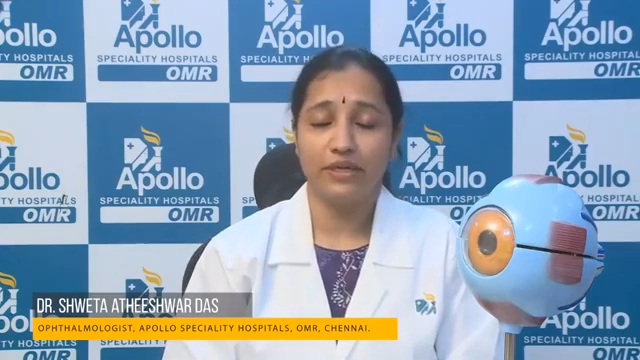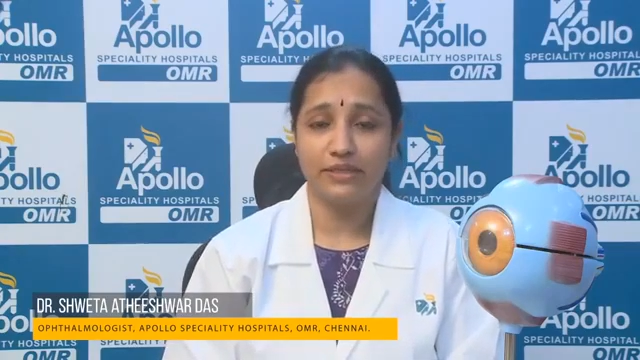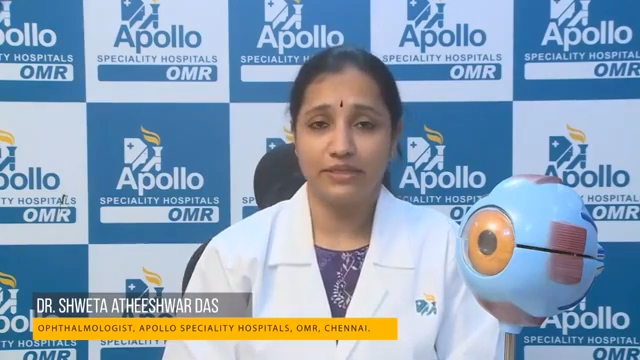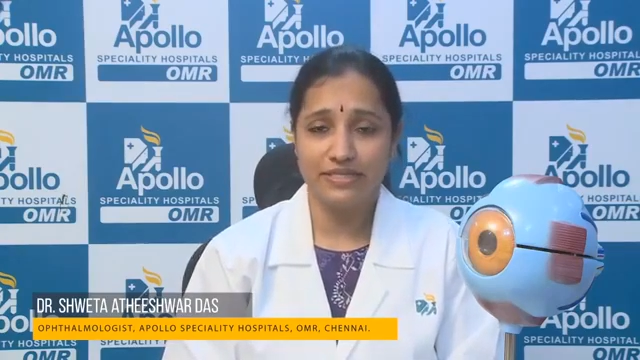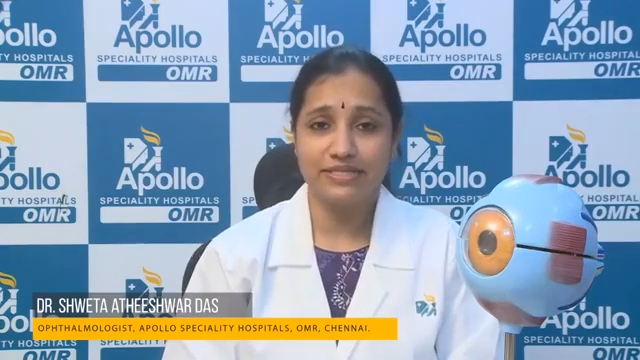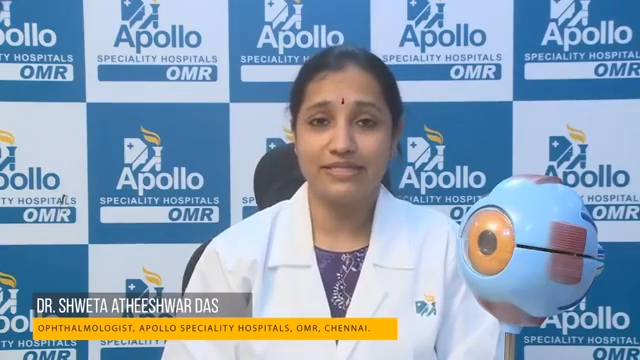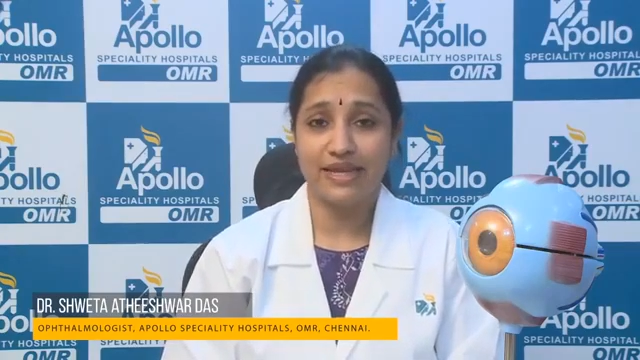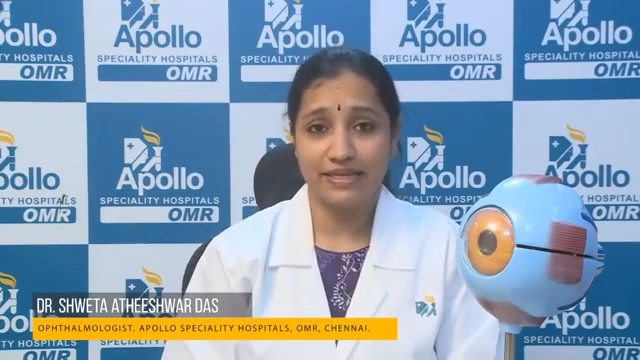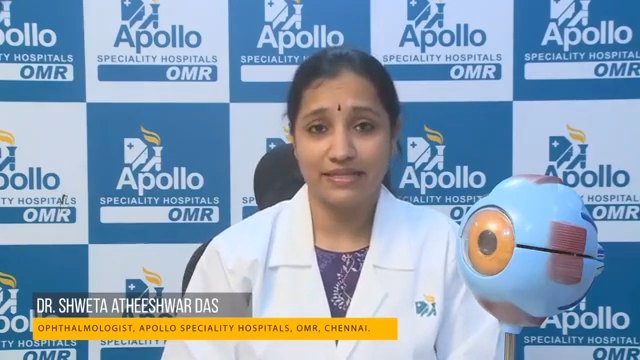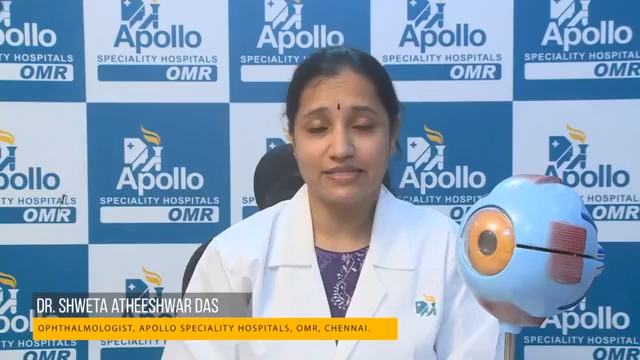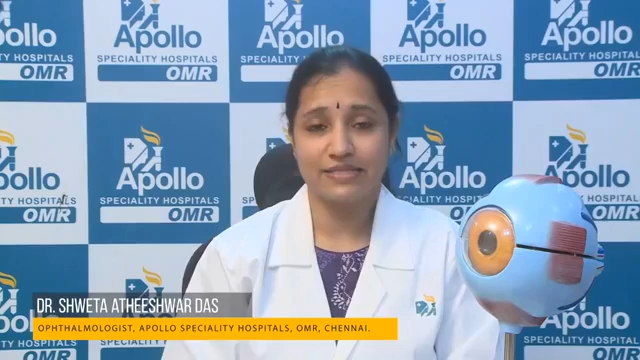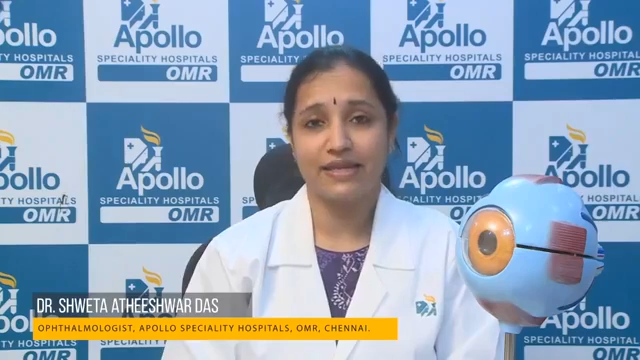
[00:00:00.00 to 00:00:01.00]
This
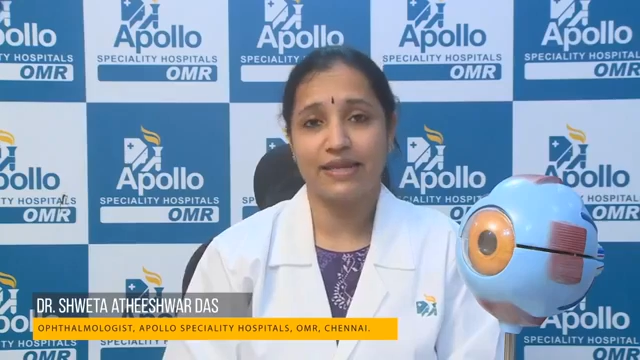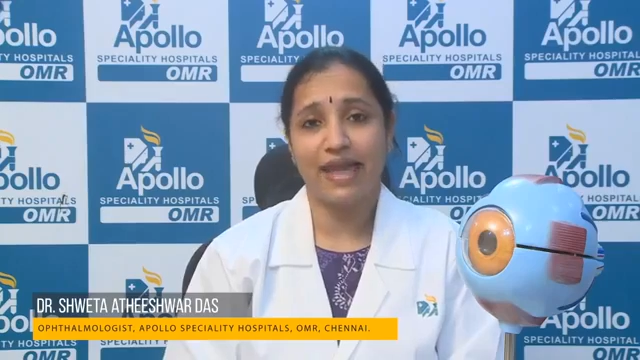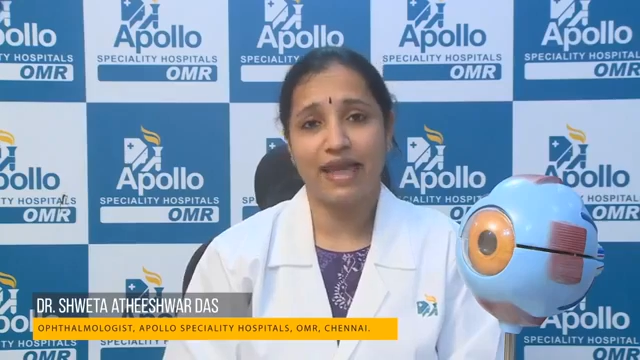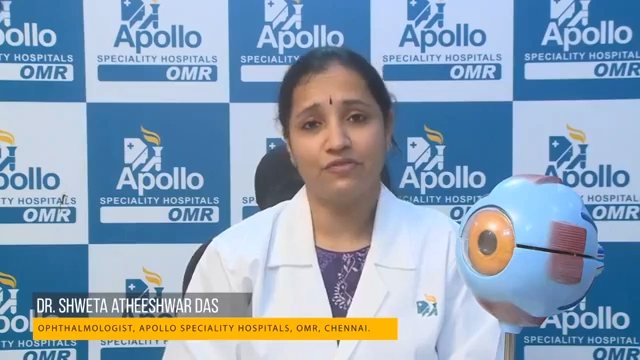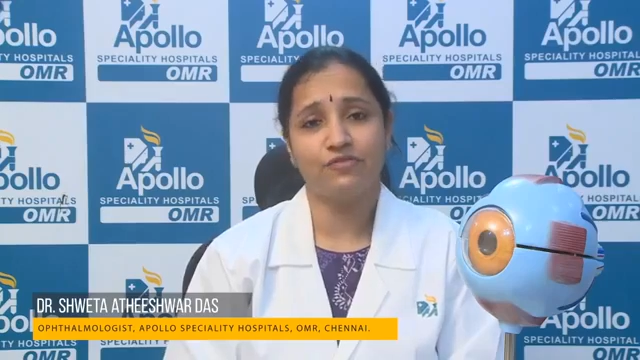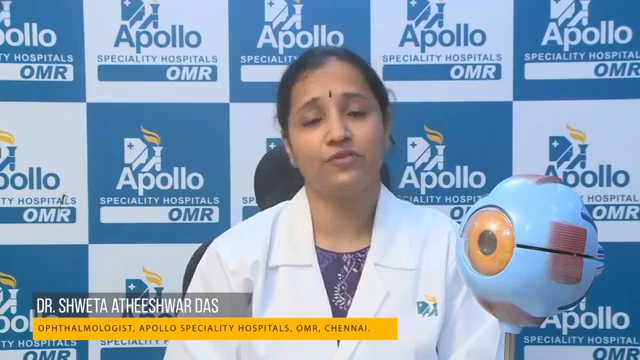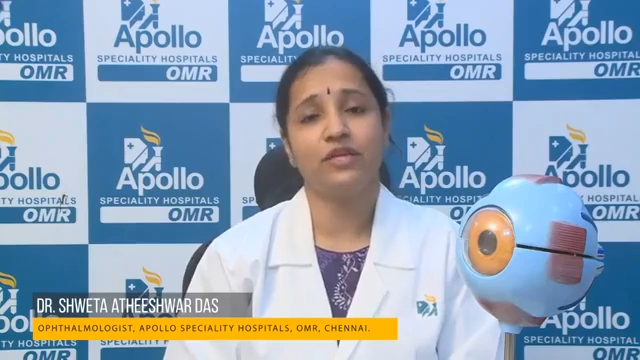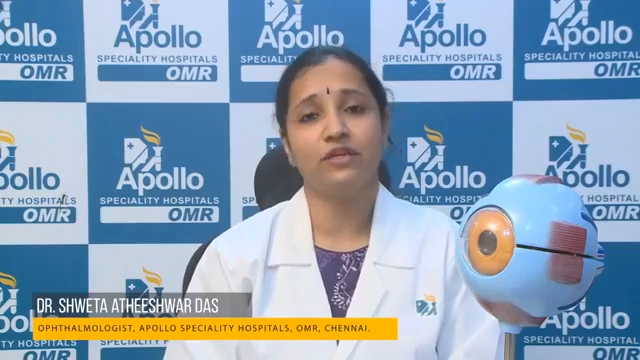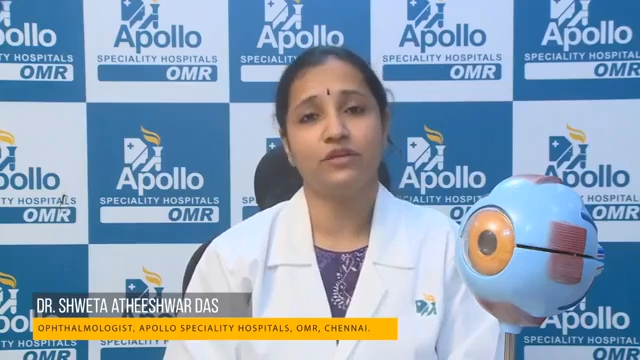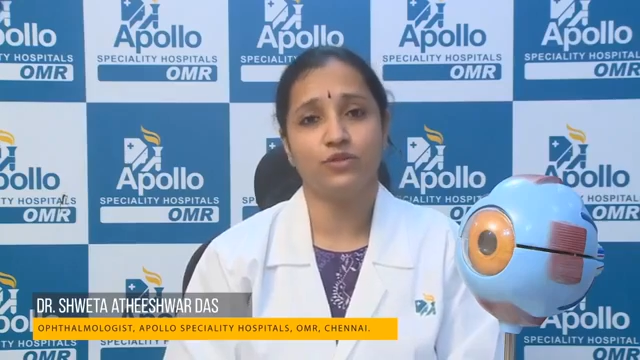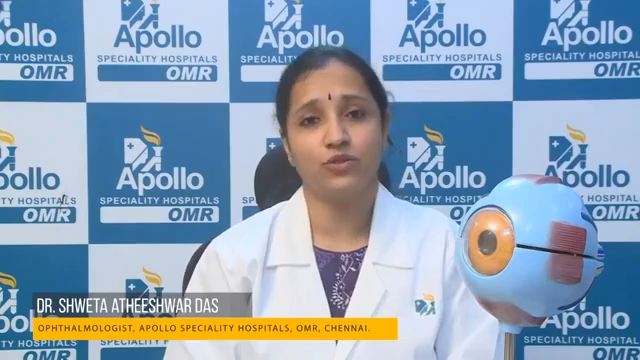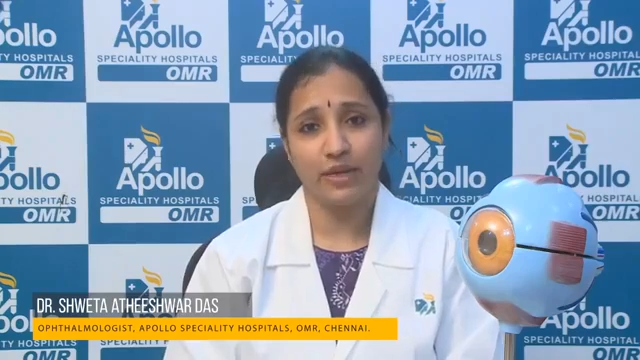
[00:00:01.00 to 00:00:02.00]
states that
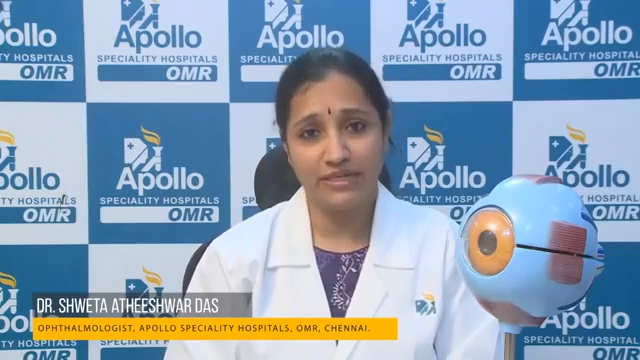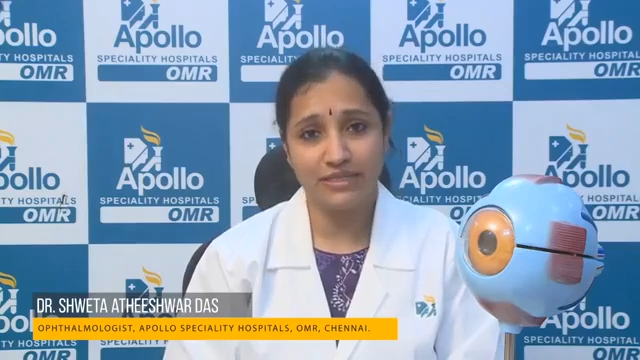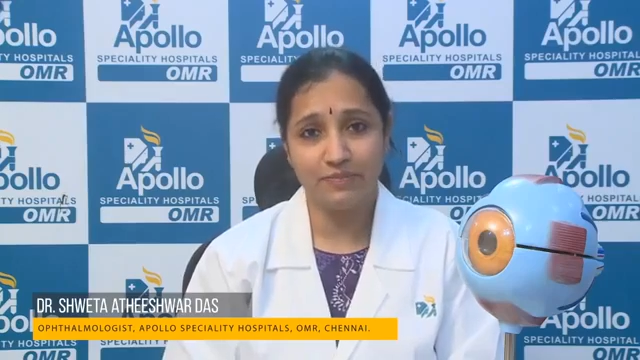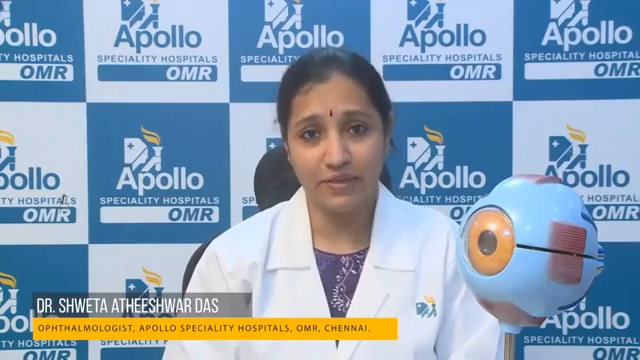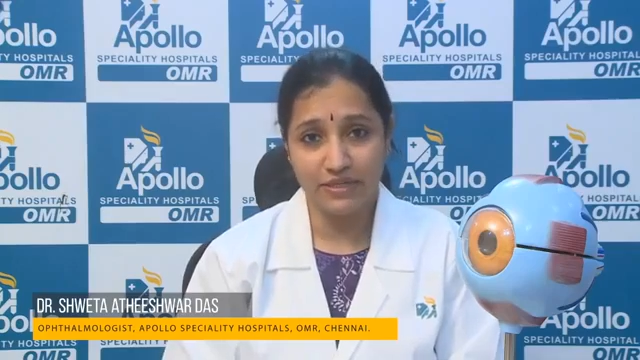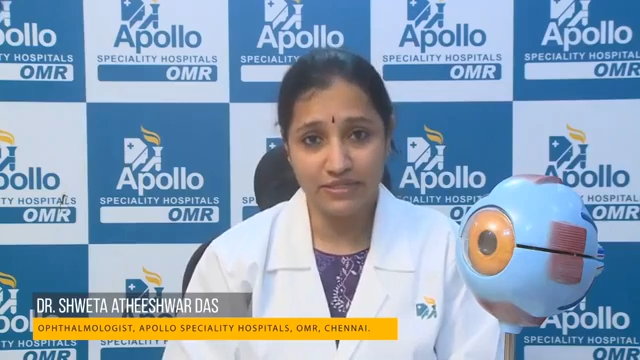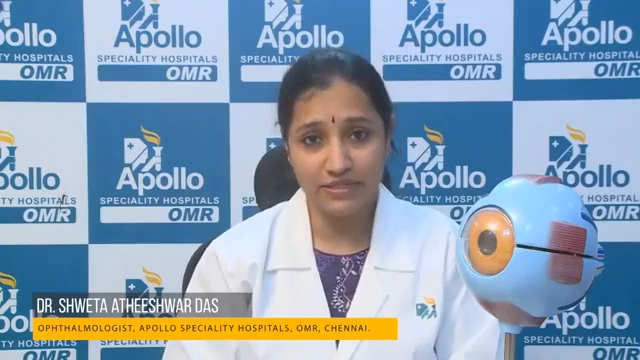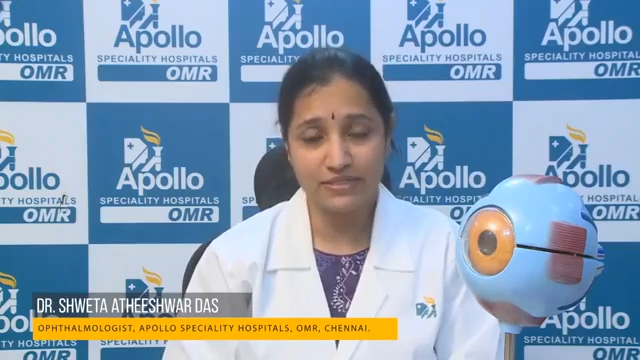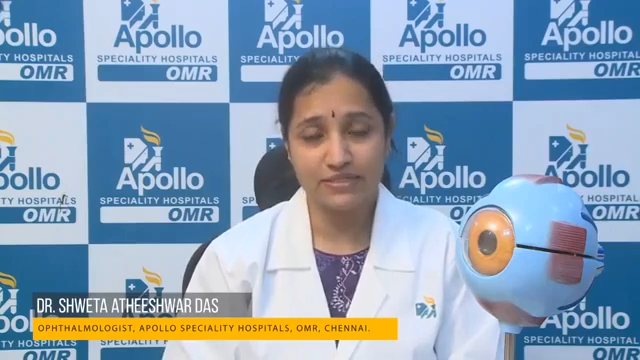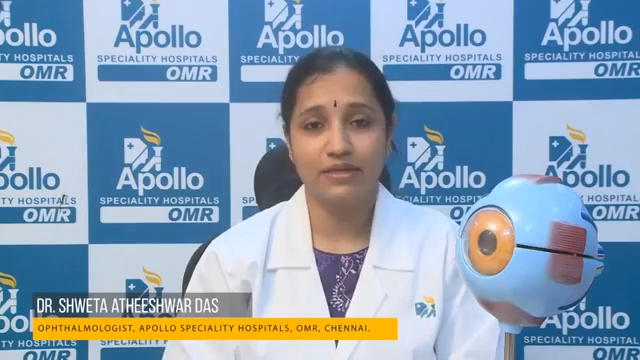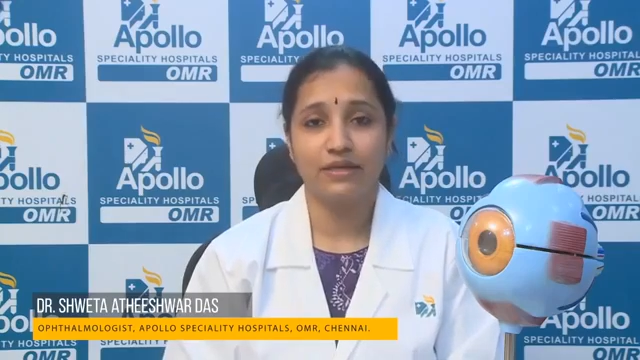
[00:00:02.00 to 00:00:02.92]
every 20 minutes,